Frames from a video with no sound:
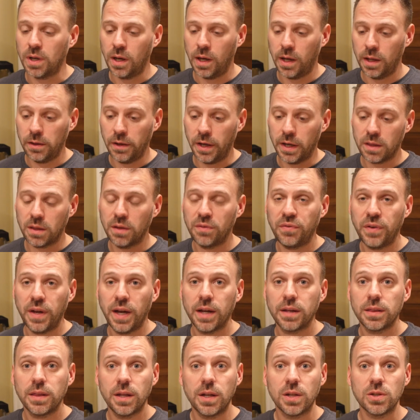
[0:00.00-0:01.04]
I like the
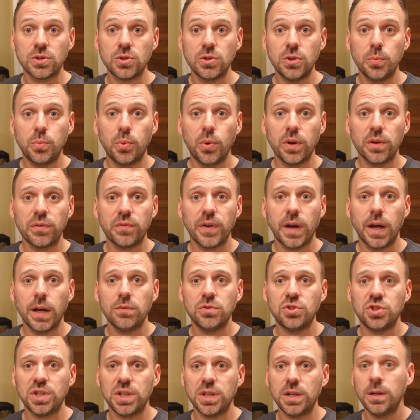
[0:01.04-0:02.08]
fact that it's
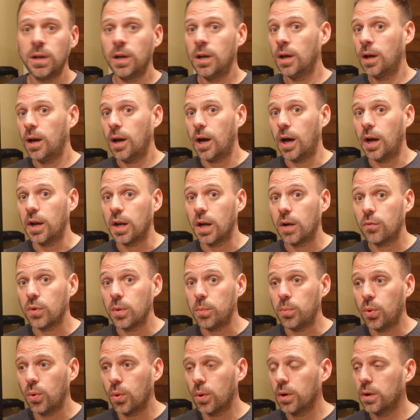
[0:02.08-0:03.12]
2.5G on every
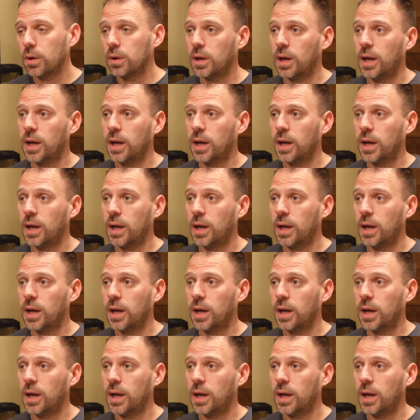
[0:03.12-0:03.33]
port.